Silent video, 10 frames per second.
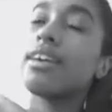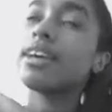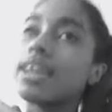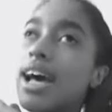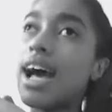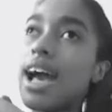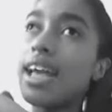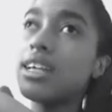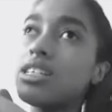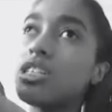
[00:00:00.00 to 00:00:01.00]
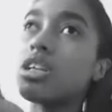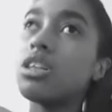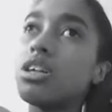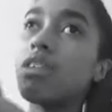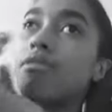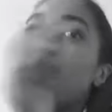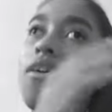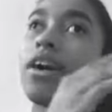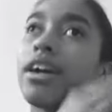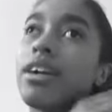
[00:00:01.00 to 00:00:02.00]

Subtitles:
guys look for?